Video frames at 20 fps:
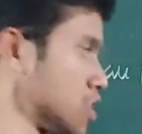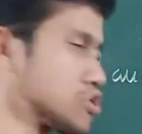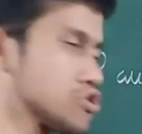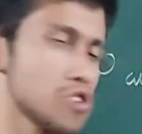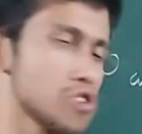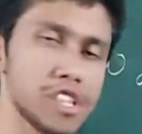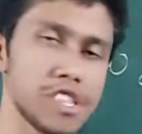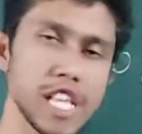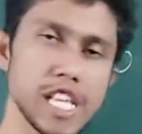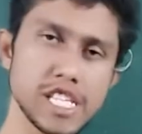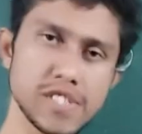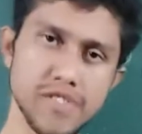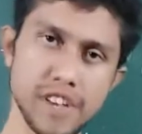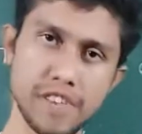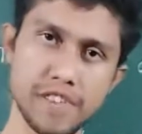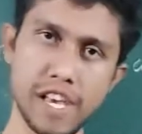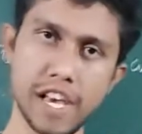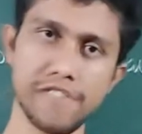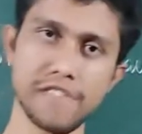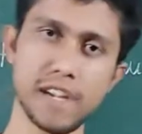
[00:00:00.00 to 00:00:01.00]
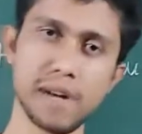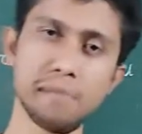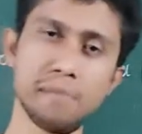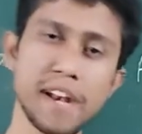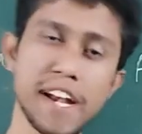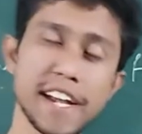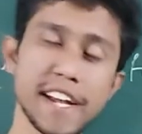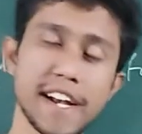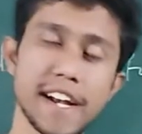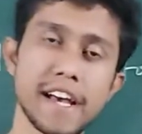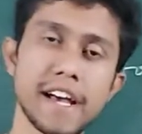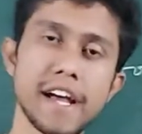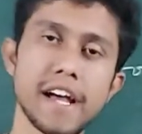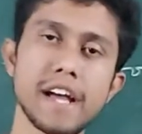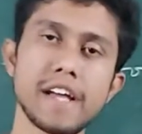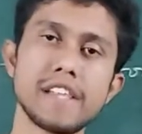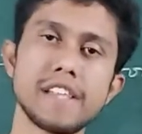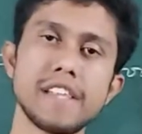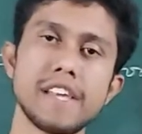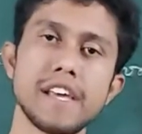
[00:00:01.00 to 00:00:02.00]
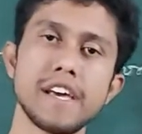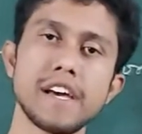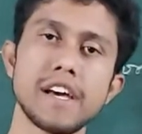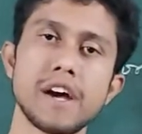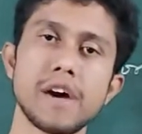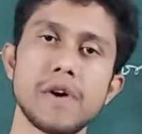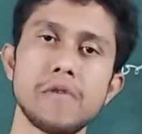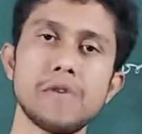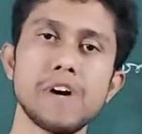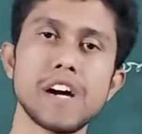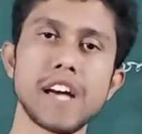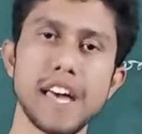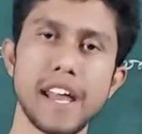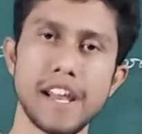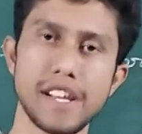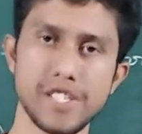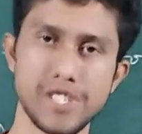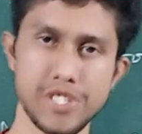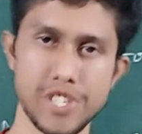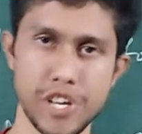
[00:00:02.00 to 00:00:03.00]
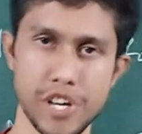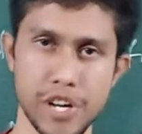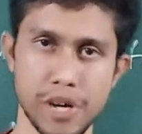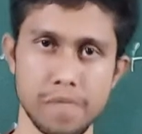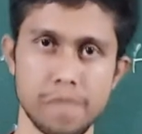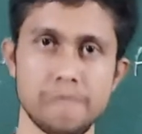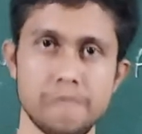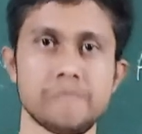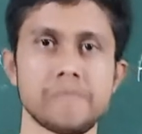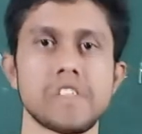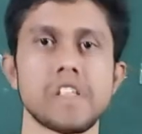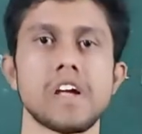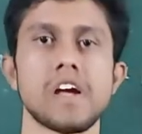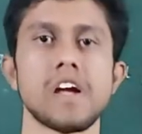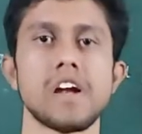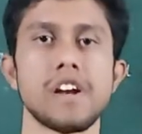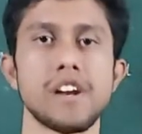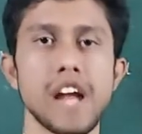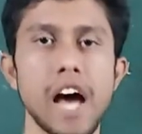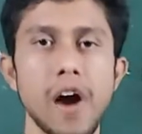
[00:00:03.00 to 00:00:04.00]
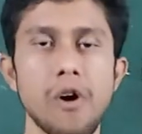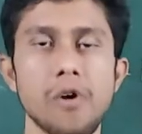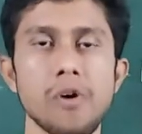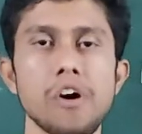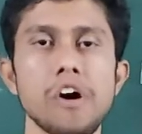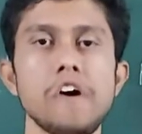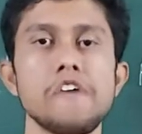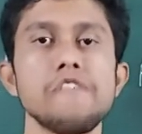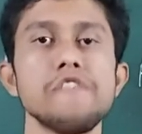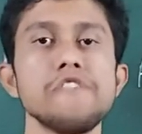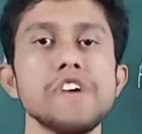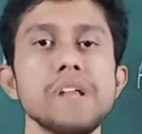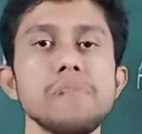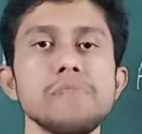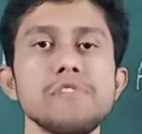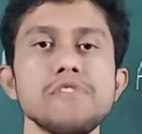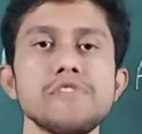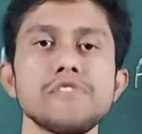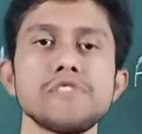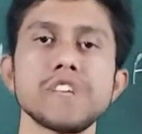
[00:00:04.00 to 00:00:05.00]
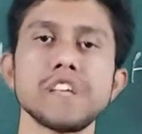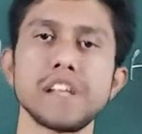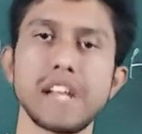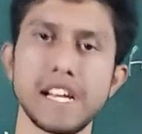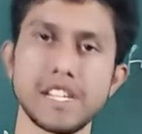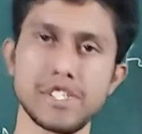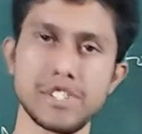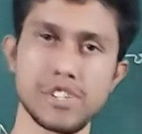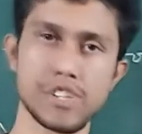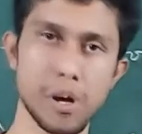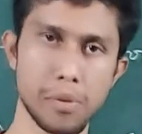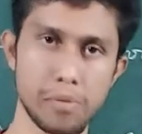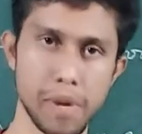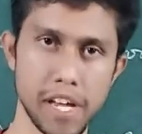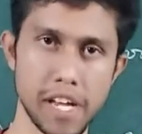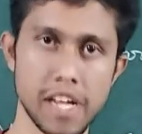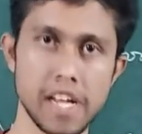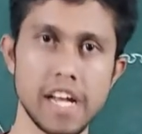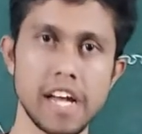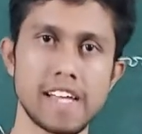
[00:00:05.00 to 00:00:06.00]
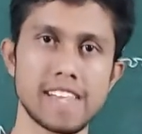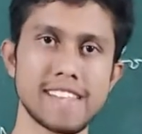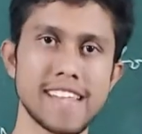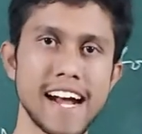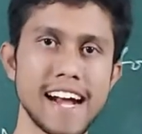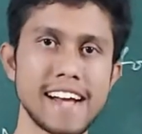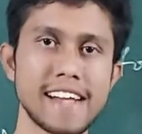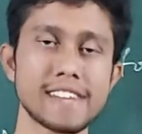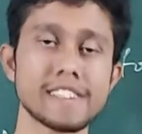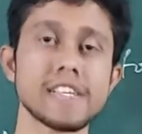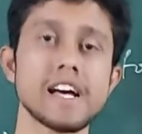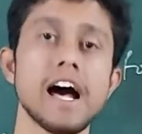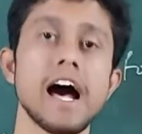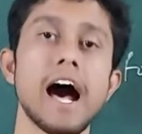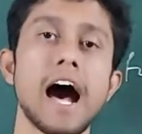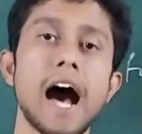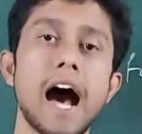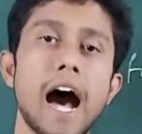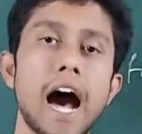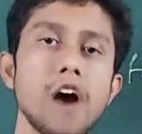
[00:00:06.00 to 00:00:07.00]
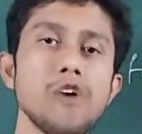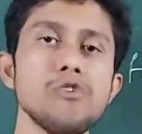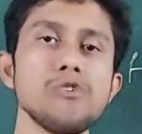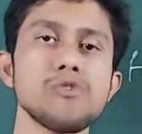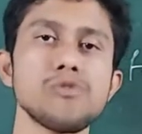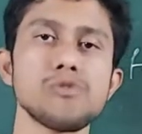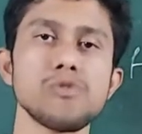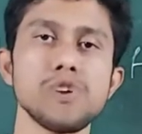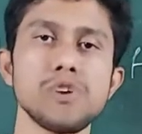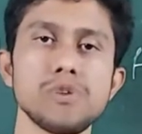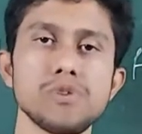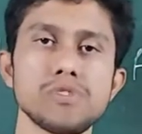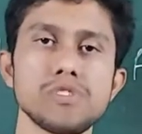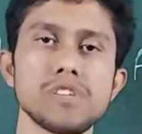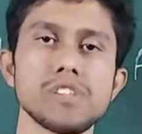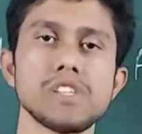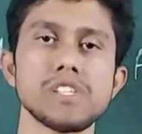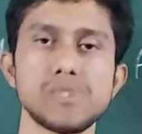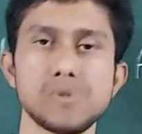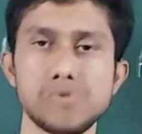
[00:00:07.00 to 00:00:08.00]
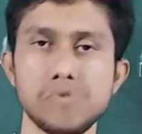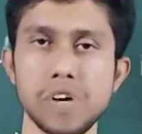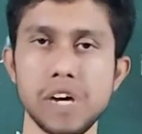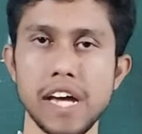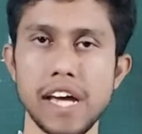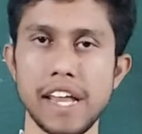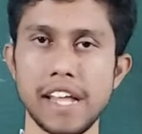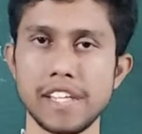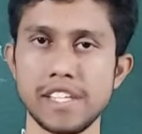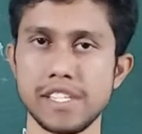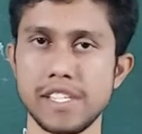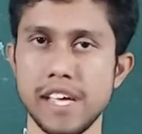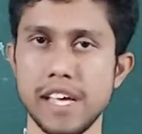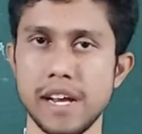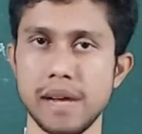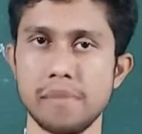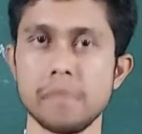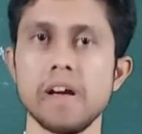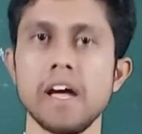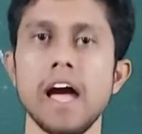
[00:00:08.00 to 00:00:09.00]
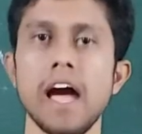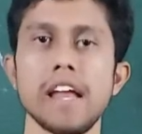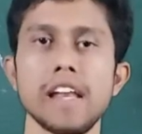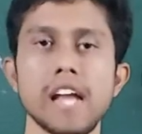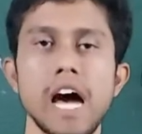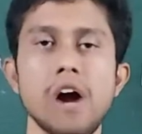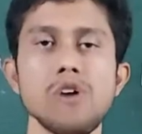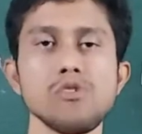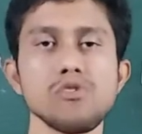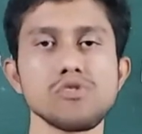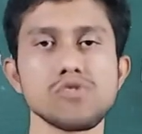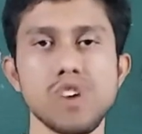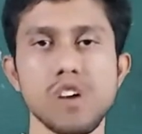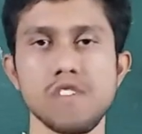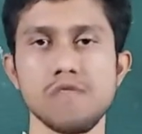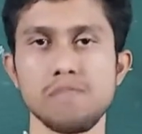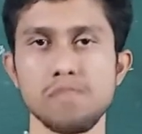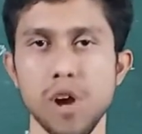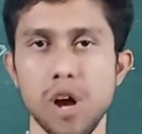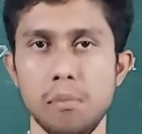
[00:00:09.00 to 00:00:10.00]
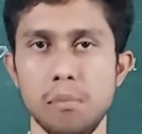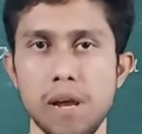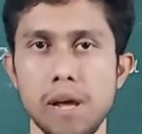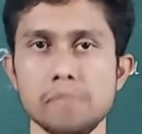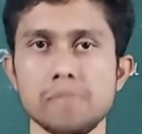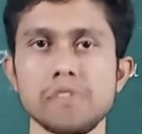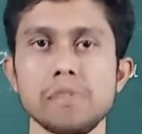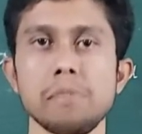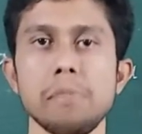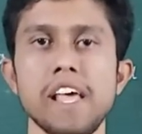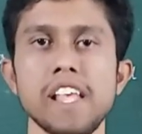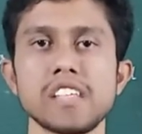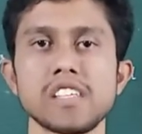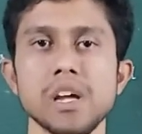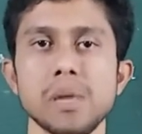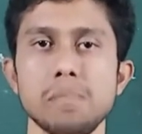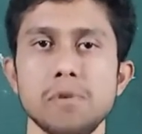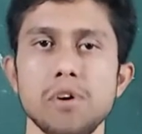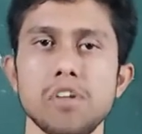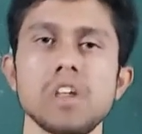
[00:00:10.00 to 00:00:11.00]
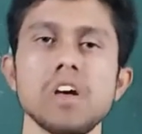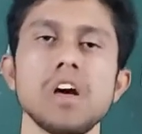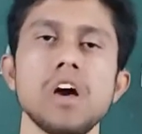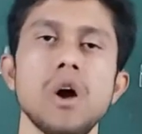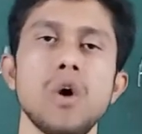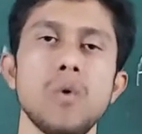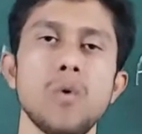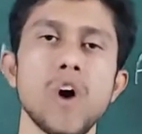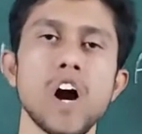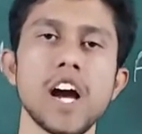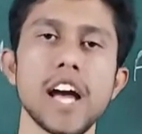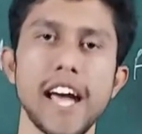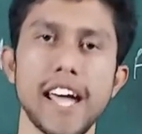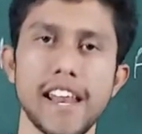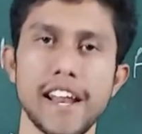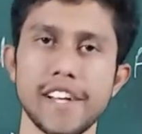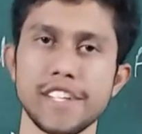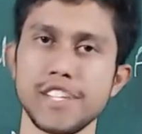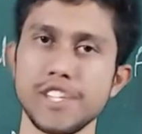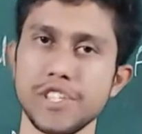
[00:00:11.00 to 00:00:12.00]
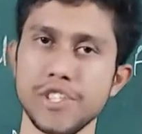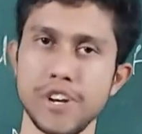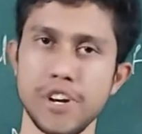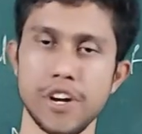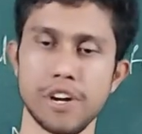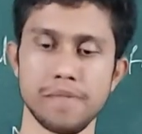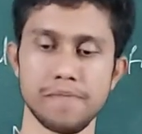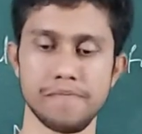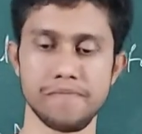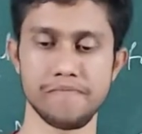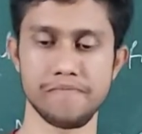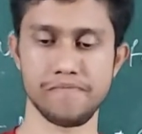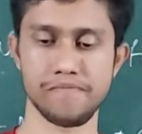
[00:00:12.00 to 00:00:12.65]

So in this way we have completed the work energy theorem. Now we will move to the next topic, that is how to use this work energy theorem and how to solve problems based upon work energy theorem.